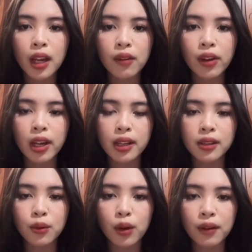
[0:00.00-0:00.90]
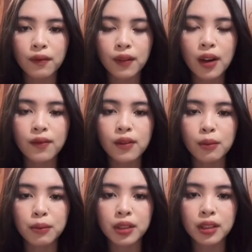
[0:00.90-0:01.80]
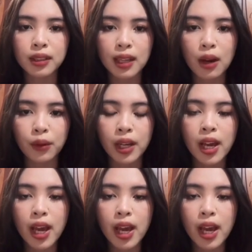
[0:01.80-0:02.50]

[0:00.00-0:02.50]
area is quite far from the town,